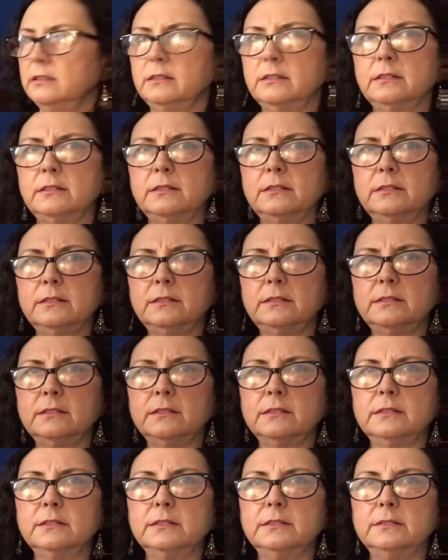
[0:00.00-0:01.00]

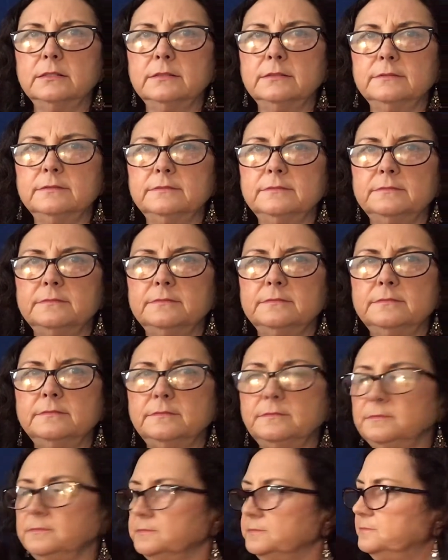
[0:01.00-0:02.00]

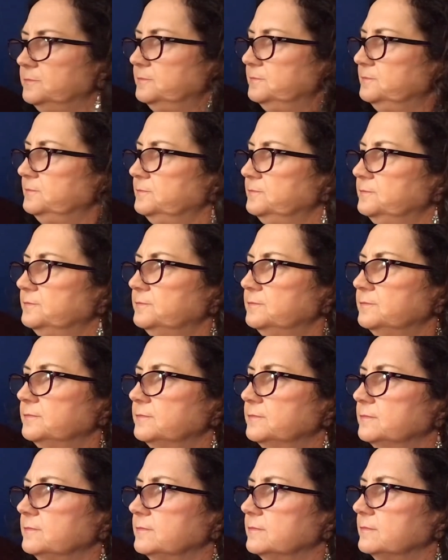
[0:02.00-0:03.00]

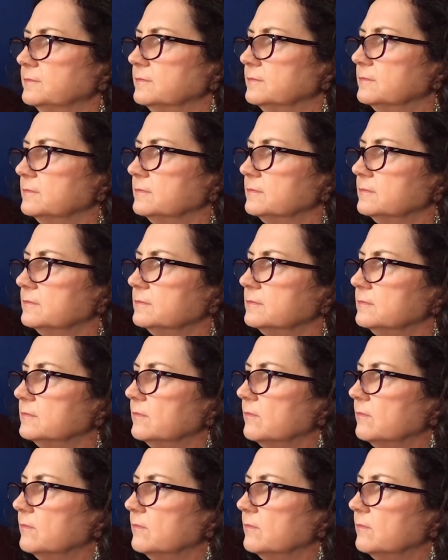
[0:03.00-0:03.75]
[no speech]